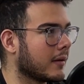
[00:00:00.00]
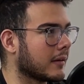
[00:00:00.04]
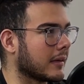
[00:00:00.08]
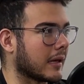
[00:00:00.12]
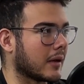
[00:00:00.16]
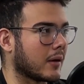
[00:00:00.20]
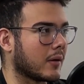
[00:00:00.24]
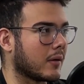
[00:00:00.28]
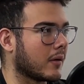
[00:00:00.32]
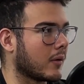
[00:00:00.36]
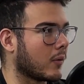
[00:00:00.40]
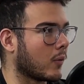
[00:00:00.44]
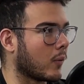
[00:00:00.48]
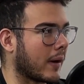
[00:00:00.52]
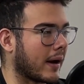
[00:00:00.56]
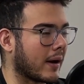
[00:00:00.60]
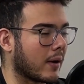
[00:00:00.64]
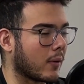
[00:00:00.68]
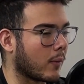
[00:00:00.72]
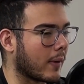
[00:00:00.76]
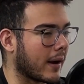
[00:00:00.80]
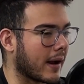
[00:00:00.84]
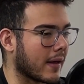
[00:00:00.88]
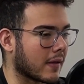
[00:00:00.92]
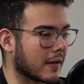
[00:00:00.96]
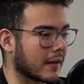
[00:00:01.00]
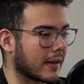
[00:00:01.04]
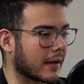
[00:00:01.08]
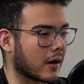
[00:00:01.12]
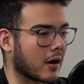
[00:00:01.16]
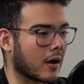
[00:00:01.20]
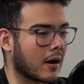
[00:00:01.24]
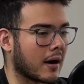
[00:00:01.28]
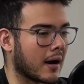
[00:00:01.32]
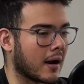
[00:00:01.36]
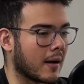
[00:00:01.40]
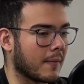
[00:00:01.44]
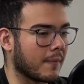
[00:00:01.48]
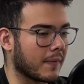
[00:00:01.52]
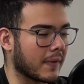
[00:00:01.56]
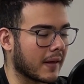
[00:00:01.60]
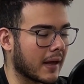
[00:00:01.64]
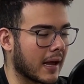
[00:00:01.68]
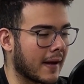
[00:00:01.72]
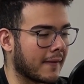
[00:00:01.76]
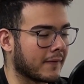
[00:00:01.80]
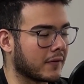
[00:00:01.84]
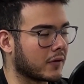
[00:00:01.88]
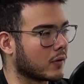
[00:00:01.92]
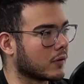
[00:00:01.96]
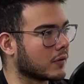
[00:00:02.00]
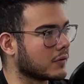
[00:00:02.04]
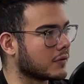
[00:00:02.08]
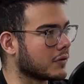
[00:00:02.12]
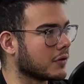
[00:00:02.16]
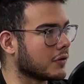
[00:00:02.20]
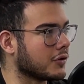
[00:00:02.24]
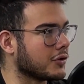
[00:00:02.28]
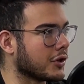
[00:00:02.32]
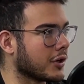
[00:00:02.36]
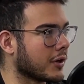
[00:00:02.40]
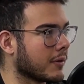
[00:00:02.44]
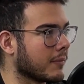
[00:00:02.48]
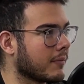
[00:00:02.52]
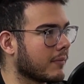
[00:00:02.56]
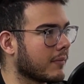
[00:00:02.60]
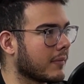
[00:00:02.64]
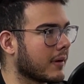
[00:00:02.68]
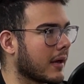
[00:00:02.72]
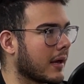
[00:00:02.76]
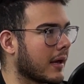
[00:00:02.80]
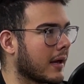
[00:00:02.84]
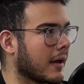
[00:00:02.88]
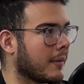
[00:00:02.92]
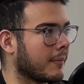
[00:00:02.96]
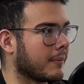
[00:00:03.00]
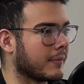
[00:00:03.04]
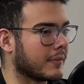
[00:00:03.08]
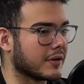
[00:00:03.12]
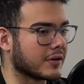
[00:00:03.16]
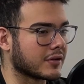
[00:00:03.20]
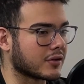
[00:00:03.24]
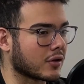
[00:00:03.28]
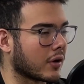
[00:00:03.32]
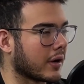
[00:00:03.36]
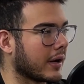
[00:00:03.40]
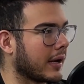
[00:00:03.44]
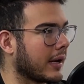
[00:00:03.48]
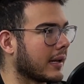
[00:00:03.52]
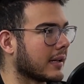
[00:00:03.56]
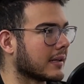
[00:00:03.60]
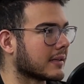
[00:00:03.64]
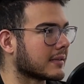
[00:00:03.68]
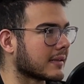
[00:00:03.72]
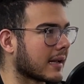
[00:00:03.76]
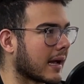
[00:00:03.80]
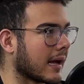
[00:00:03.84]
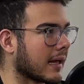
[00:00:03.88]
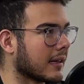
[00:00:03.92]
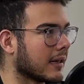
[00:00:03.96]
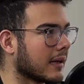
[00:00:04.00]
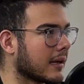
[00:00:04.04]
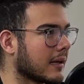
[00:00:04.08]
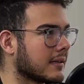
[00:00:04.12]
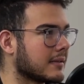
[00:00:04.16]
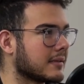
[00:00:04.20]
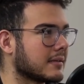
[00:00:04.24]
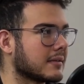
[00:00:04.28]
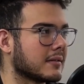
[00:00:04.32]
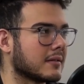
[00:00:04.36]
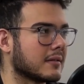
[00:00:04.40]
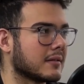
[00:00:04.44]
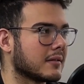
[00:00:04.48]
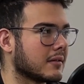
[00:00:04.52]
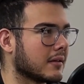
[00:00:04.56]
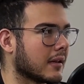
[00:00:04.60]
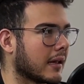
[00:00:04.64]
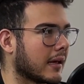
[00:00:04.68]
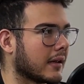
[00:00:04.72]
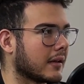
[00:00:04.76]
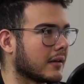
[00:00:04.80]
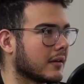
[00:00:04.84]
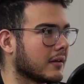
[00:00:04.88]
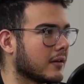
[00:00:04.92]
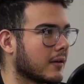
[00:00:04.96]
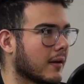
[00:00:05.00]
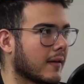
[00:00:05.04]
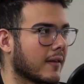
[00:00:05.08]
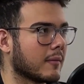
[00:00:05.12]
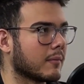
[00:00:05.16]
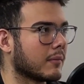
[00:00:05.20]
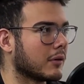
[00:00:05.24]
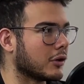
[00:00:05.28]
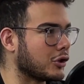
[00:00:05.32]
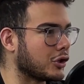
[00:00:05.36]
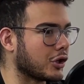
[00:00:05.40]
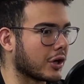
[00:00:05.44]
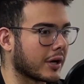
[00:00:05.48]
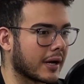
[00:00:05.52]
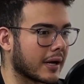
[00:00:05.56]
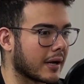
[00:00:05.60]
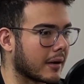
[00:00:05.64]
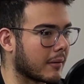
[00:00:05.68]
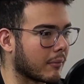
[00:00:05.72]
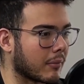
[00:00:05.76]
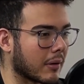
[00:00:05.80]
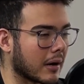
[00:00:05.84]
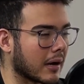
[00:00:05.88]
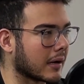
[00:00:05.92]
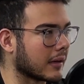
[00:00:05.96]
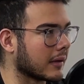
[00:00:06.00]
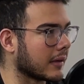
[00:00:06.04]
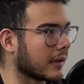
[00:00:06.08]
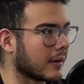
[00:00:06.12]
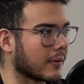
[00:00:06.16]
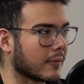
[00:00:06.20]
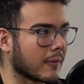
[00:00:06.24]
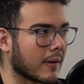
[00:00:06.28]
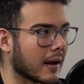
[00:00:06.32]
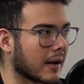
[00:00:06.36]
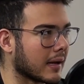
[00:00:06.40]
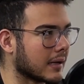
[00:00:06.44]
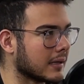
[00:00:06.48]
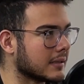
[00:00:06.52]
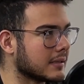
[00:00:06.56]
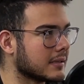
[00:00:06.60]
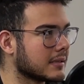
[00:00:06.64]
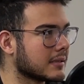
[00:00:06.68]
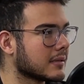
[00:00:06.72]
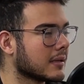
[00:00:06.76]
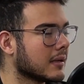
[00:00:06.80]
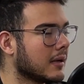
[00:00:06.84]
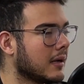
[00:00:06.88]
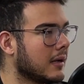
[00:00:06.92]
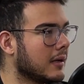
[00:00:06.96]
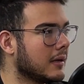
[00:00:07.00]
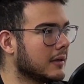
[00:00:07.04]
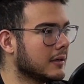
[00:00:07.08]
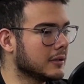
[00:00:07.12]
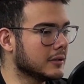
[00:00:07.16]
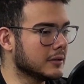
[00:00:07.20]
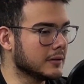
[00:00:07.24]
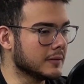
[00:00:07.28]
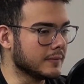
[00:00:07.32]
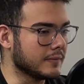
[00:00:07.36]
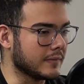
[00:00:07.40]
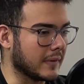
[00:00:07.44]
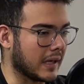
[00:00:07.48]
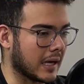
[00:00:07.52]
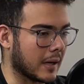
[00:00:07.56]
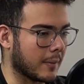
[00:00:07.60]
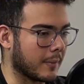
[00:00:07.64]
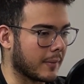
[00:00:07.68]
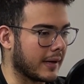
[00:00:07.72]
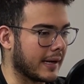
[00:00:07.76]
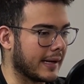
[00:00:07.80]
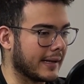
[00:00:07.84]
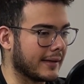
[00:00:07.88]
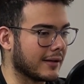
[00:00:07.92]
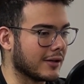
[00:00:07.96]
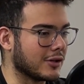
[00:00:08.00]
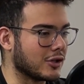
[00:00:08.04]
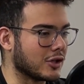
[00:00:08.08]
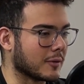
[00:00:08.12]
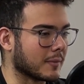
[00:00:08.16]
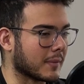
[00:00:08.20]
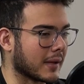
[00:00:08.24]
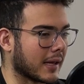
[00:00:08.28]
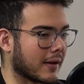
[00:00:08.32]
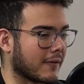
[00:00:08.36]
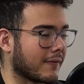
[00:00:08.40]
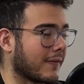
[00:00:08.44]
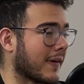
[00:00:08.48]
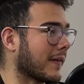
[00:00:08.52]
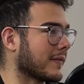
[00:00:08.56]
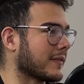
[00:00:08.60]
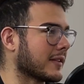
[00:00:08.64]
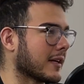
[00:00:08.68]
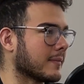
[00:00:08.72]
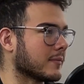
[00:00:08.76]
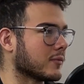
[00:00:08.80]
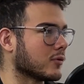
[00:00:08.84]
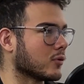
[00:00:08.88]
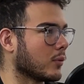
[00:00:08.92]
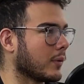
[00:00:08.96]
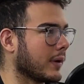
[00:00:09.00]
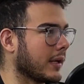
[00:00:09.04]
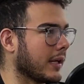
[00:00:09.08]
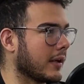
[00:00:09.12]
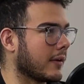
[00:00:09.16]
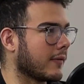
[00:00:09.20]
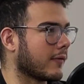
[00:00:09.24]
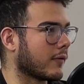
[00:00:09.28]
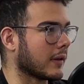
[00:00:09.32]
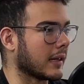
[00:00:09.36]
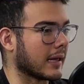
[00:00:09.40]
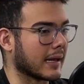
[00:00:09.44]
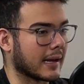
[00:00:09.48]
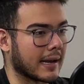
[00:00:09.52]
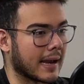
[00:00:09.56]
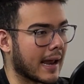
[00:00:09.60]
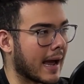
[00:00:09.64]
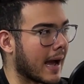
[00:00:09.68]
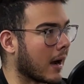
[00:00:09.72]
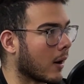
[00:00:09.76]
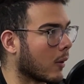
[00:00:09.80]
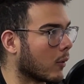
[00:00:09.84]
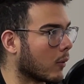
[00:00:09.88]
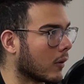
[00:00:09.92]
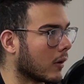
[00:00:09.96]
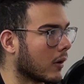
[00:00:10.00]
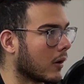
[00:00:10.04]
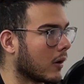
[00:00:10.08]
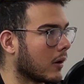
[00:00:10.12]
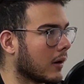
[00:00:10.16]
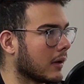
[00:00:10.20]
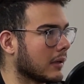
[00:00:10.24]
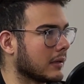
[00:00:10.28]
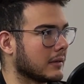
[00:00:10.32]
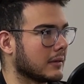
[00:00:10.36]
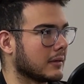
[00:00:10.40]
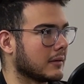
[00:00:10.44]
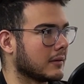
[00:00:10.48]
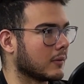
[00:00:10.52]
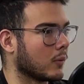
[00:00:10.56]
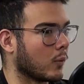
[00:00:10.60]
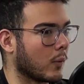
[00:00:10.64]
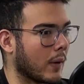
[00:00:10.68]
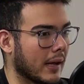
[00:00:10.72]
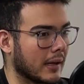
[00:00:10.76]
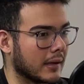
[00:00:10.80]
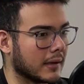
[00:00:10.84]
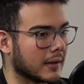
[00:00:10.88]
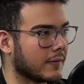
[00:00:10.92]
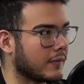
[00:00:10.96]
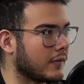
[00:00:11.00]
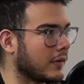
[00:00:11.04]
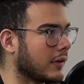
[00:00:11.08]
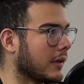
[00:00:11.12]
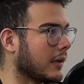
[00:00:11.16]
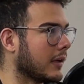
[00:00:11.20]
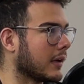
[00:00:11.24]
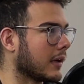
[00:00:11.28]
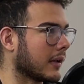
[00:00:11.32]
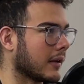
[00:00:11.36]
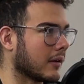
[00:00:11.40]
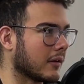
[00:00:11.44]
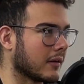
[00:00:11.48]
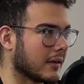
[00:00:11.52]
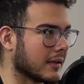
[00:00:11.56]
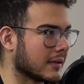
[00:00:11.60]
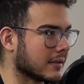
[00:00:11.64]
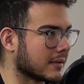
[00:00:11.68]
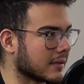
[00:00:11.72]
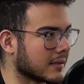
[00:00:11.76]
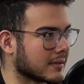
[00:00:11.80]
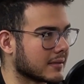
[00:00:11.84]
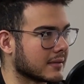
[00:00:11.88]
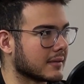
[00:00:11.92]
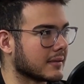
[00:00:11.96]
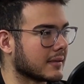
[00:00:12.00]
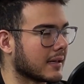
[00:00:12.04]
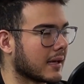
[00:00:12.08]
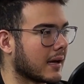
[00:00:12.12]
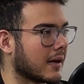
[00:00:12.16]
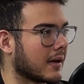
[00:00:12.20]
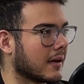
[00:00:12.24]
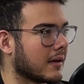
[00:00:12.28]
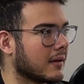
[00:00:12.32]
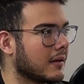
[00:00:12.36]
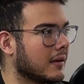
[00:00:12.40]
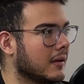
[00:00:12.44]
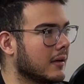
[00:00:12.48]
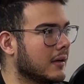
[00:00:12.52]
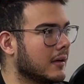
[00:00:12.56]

Like right away, they're like, all right, I have to go to the gym. I'm going to start eating salads, like nothing but chicken and broccoli and rice. And I'm going to hit the gym like 5 times a week for like an hour, and weightlifting and this and that.